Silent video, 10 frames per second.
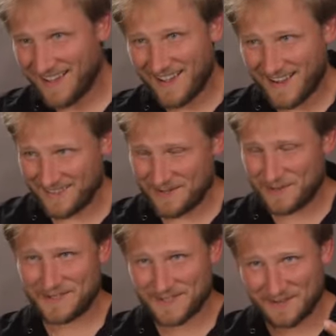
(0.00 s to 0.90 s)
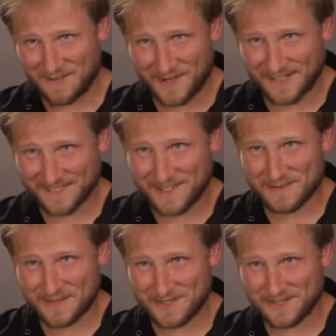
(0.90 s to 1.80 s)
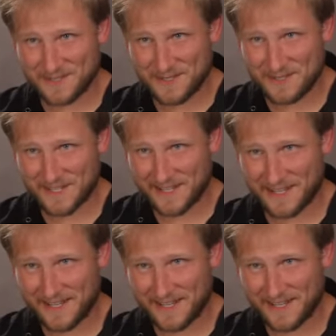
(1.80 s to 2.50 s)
I love the way you say frickin', like we're still in junior high.